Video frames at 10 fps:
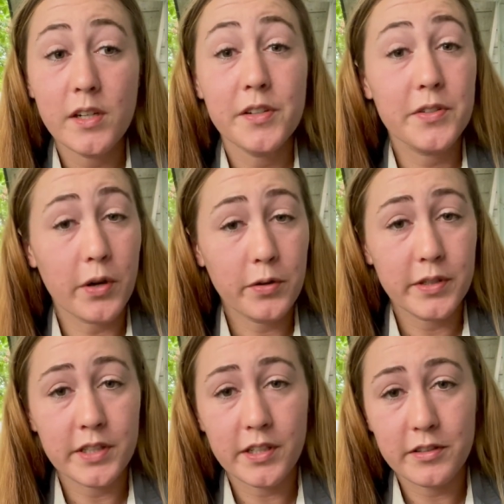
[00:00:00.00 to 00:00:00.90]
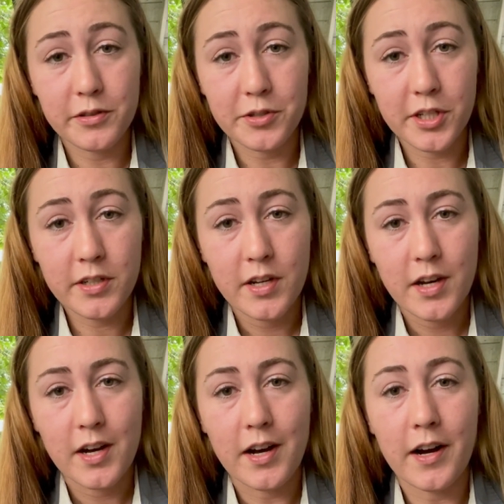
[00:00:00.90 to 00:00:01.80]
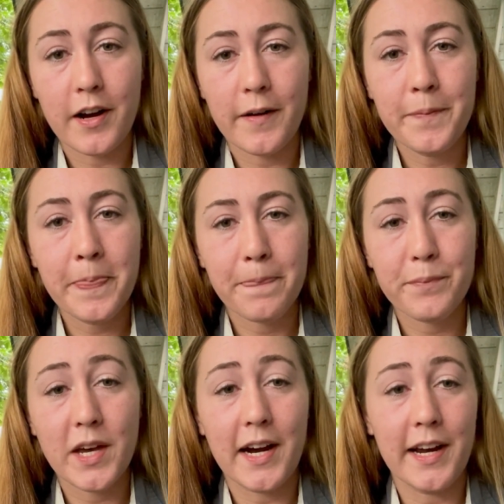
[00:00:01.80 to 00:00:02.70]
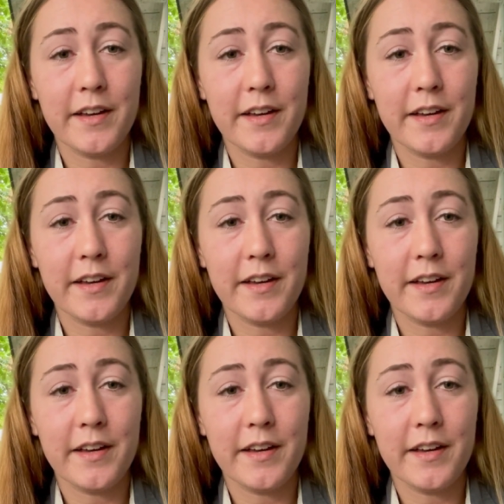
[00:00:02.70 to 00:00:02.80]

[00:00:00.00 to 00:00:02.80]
So in conclusion, um, I